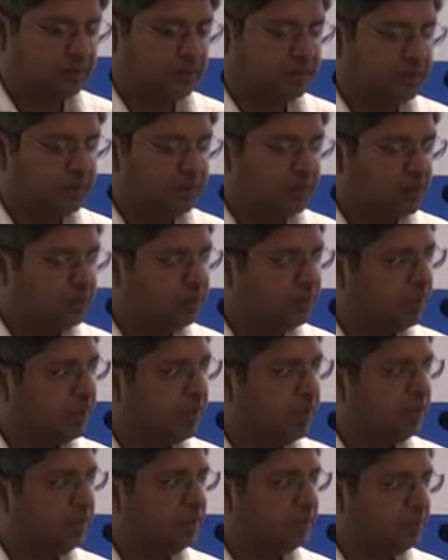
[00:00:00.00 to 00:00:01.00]
These were
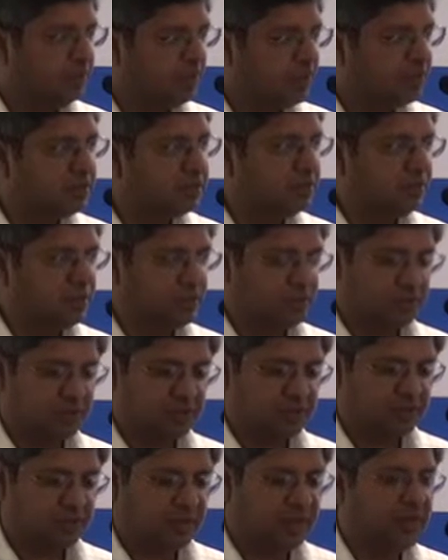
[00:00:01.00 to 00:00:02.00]
filed, the first one
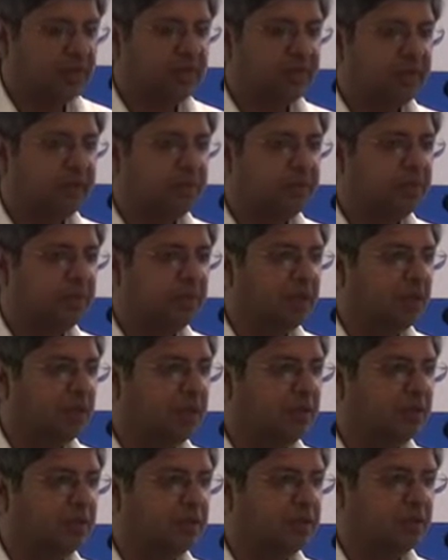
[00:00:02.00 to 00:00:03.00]
was filed in April
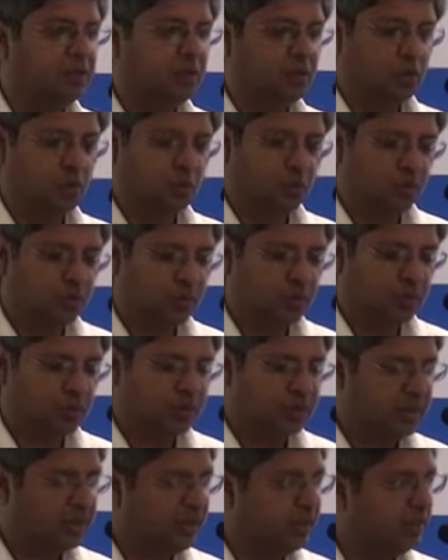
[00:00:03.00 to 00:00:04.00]
2004,
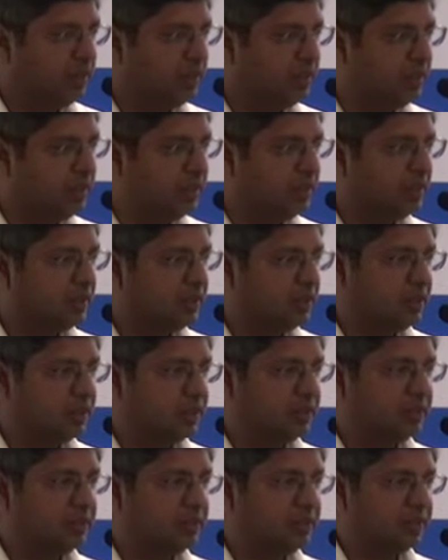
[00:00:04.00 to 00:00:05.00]
and later
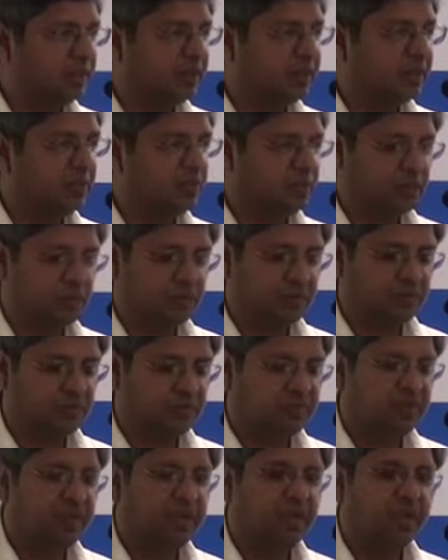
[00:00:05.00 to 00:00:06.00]
second one was
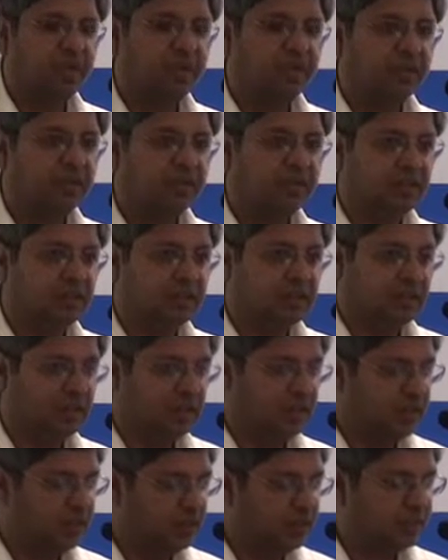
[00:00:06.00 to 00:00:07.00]
filed
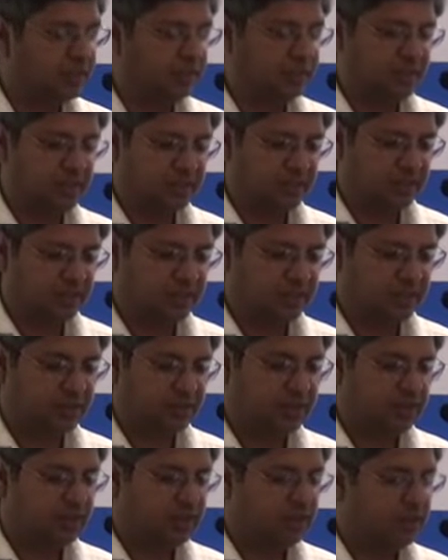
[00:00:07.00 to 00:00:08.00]
later that year,
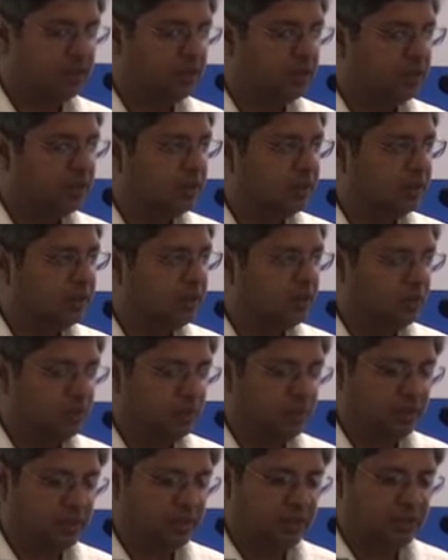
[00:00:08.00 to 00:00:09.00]

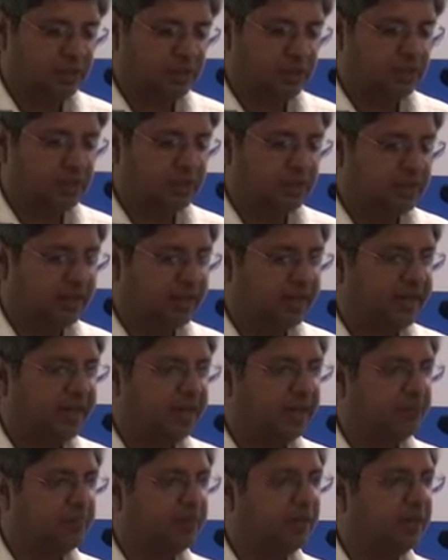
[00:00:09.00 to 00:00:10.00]
wherein I
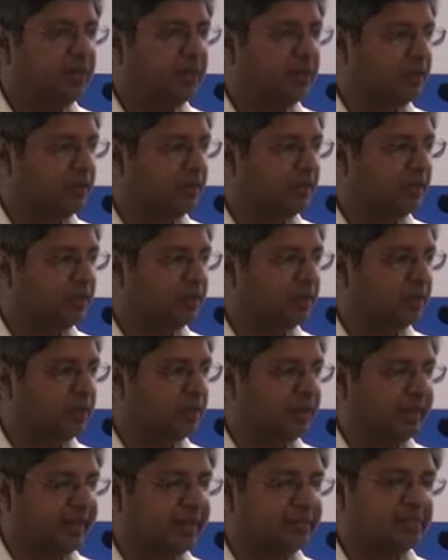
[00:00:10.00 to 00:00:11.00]
had made
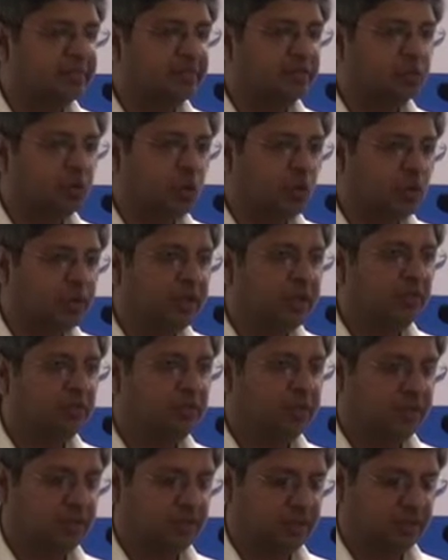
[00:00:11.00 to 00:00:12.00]
as a sole
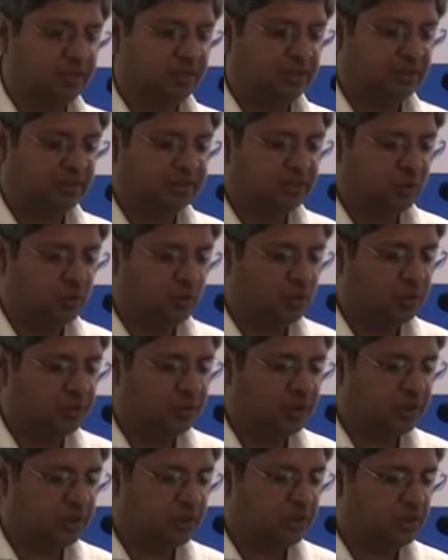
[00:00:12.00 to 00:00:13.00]
inventor the
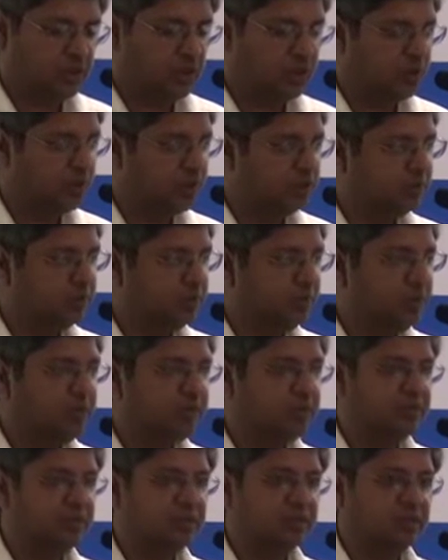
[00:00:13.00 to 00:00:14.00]
disclosure on
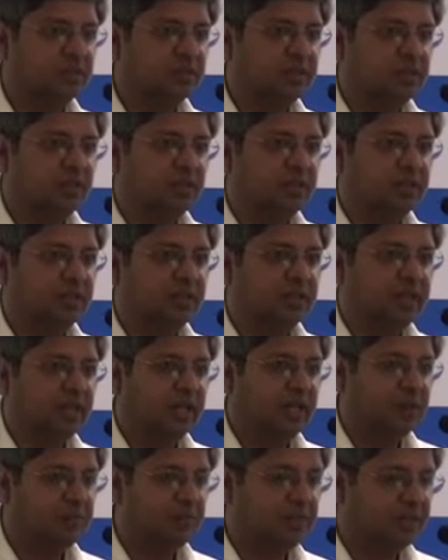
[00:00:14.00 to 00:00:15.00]
these
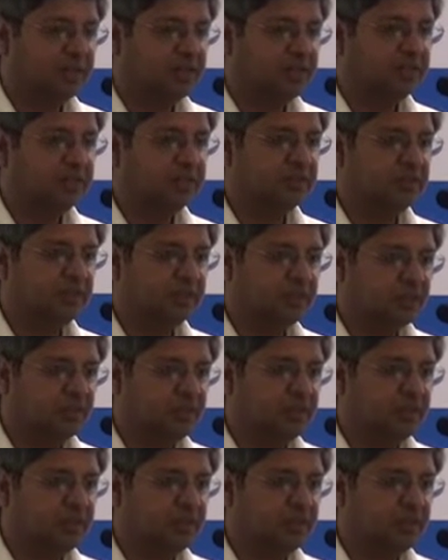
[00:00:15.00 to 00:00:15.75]
applications and the